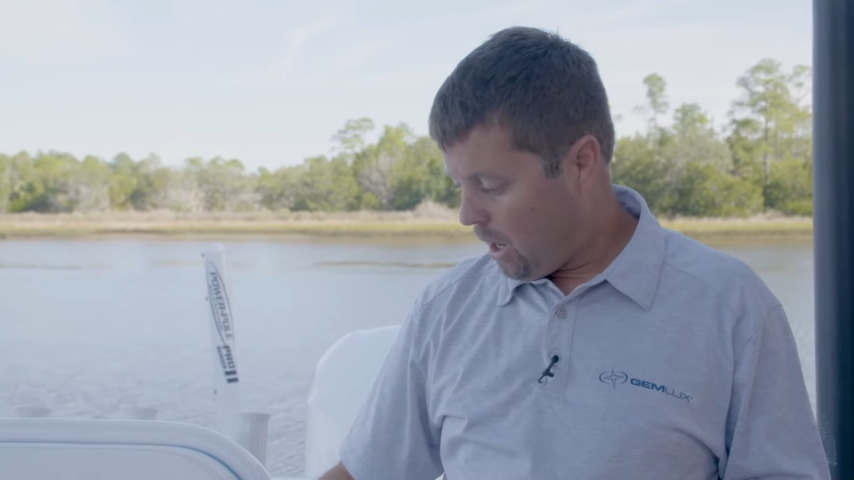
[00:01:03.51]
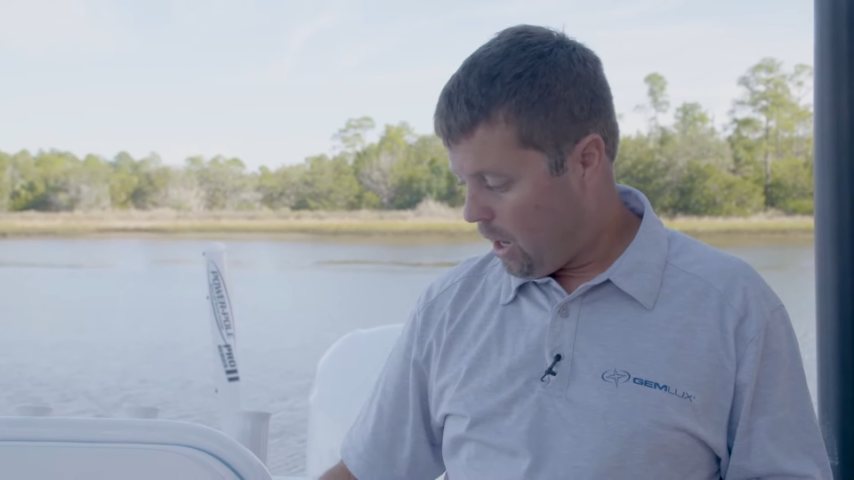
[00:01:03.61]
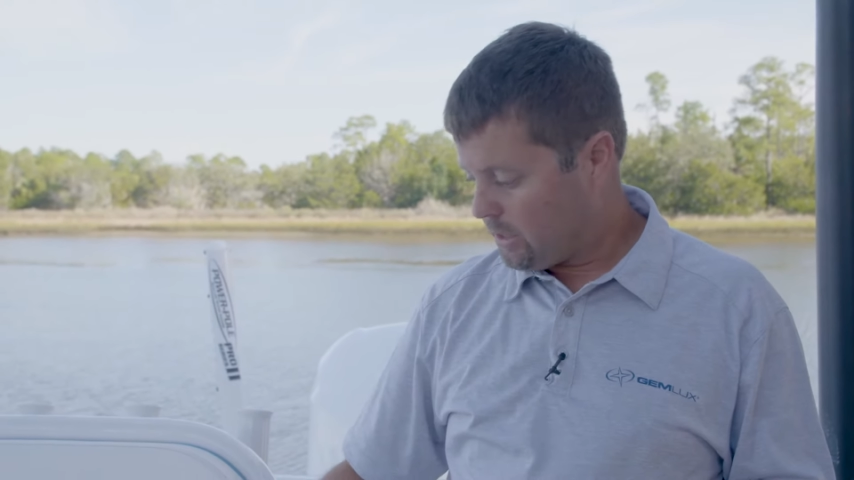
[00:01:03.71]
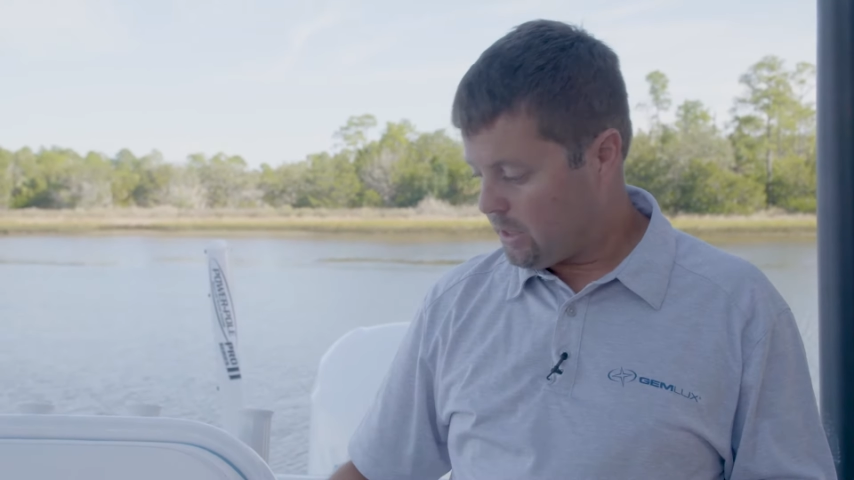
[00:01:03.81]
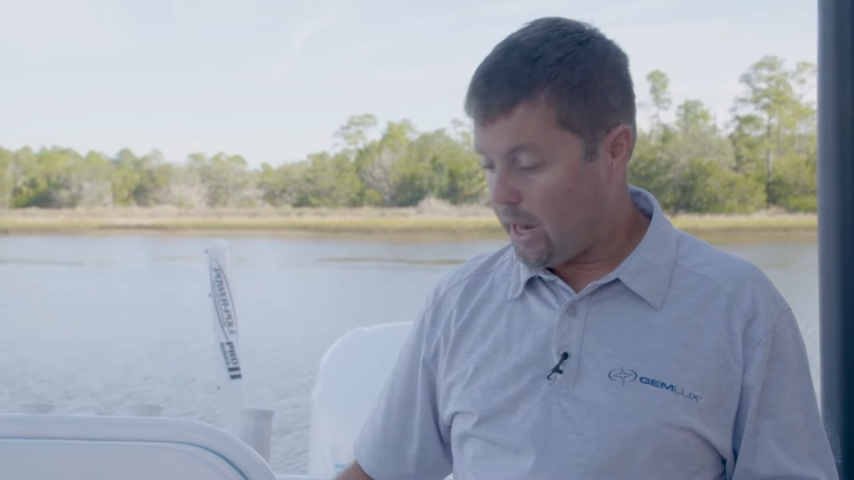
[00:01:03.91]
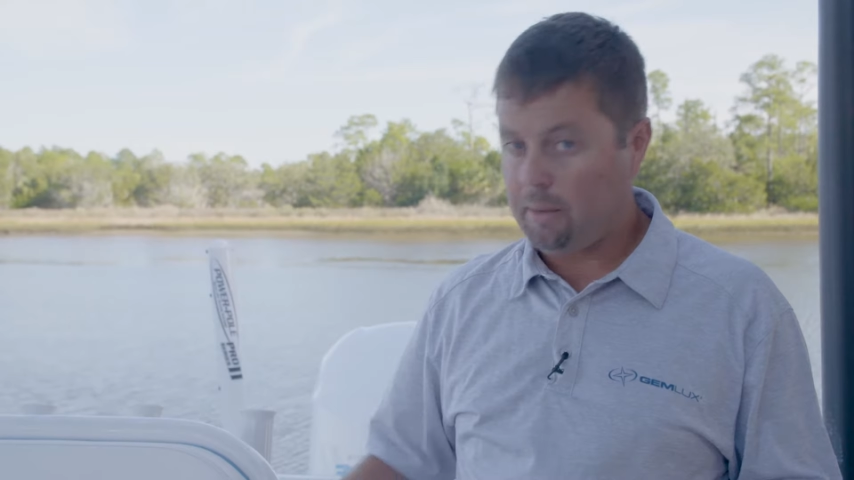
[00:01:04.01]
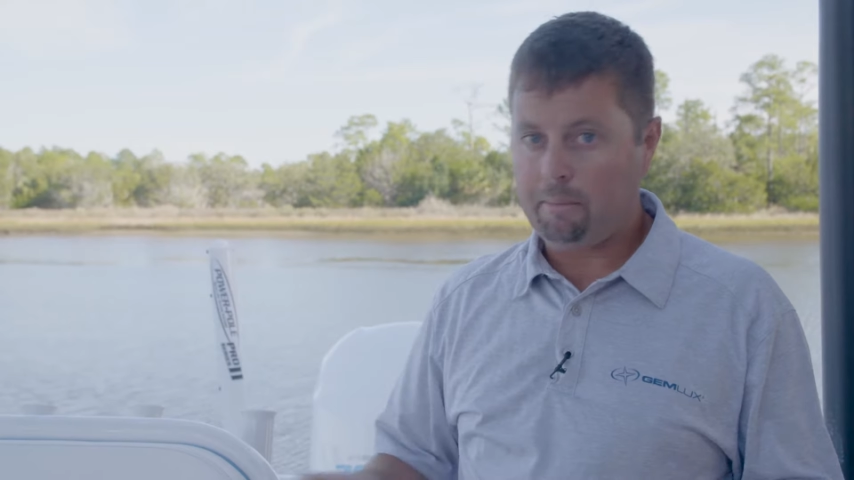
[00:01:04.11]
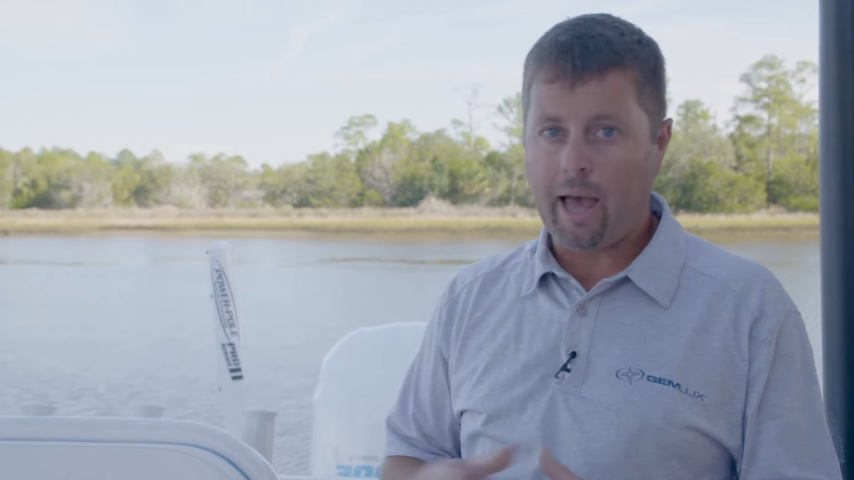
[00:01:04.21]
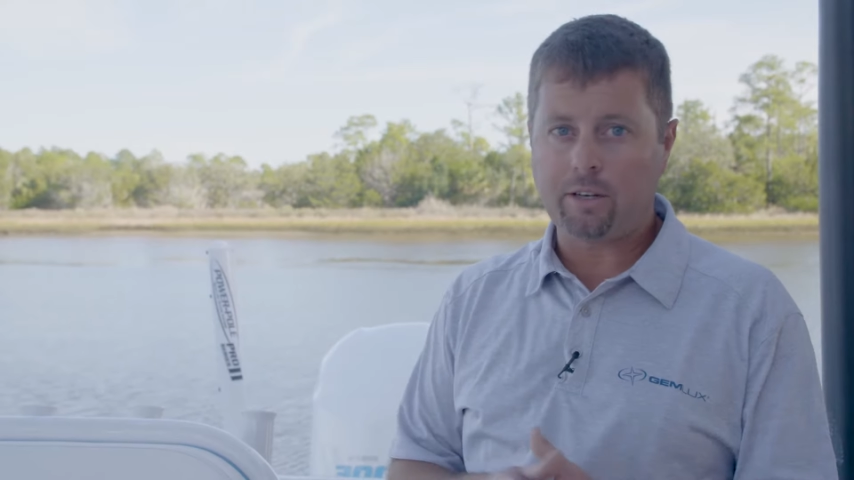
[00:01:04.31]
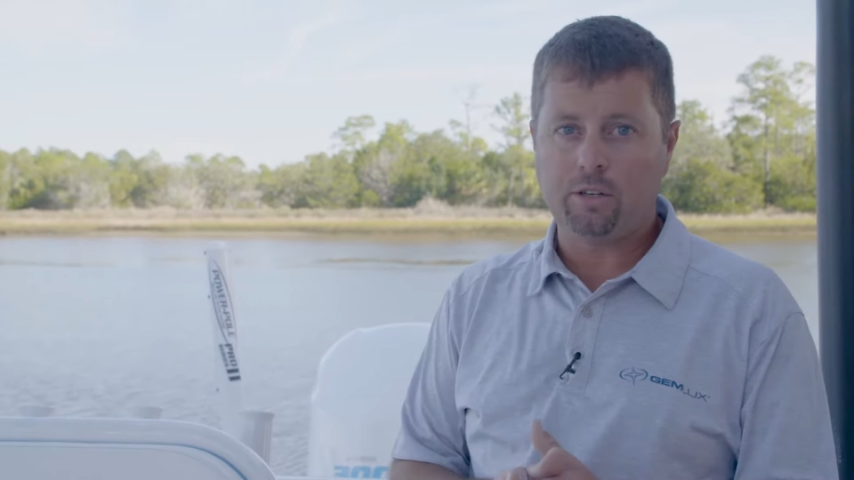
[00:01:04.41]
is that it
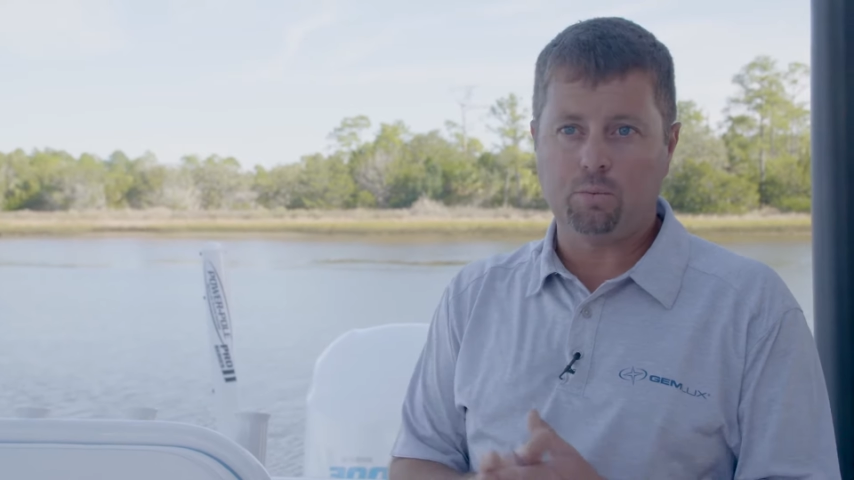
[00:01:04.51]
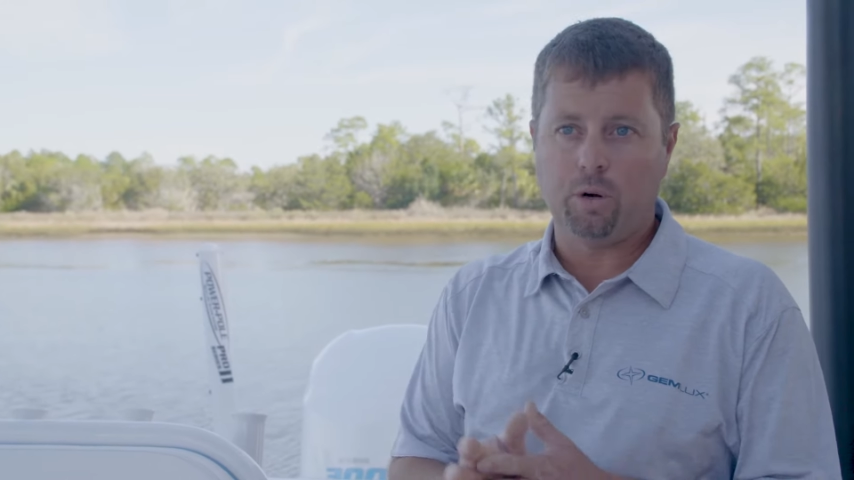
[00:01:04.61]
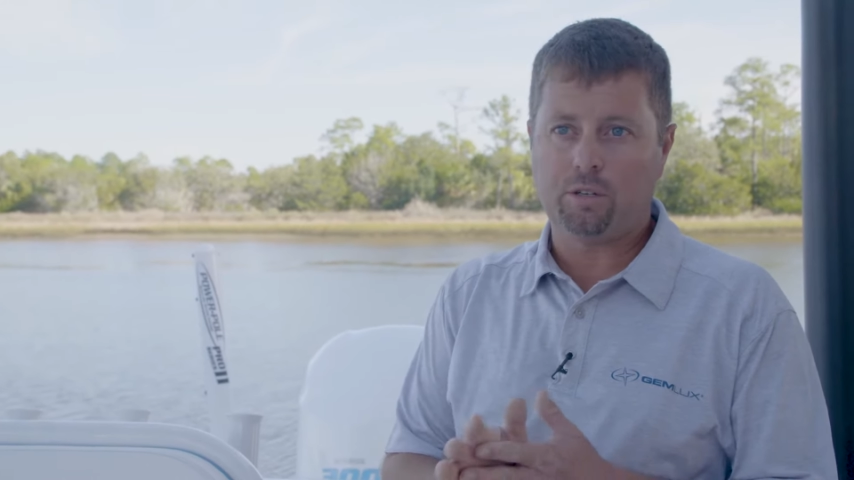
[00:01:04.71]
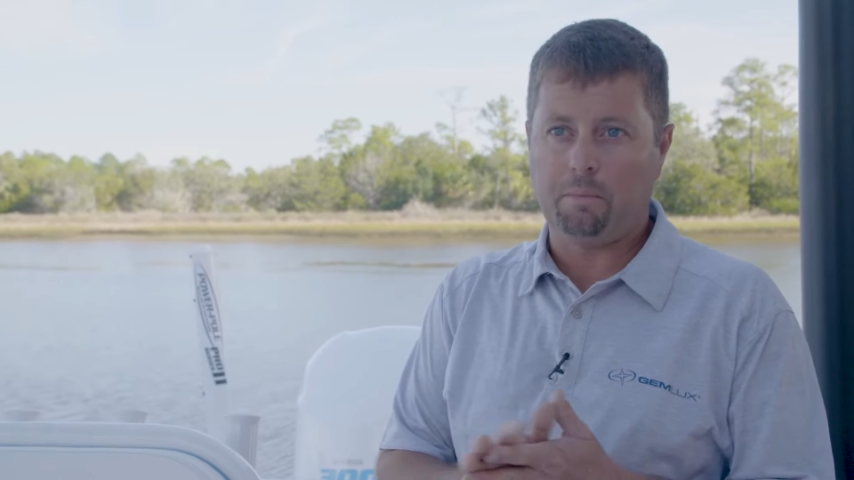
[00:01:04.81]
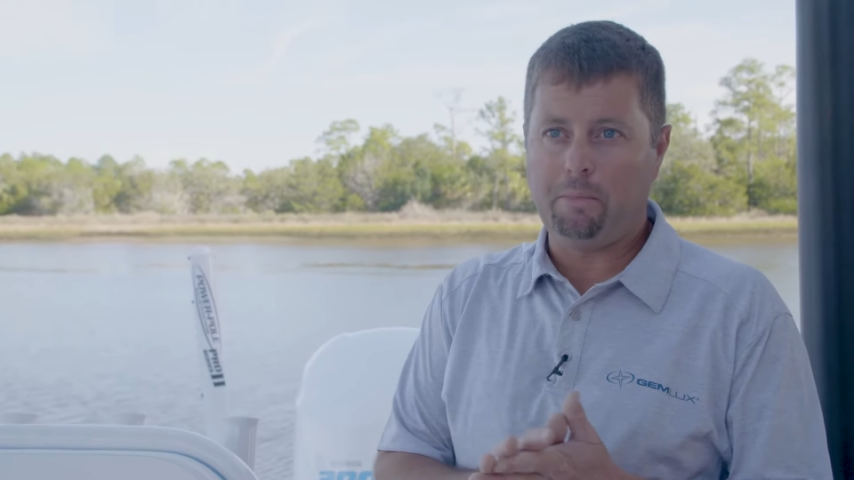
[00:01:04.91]
matches what's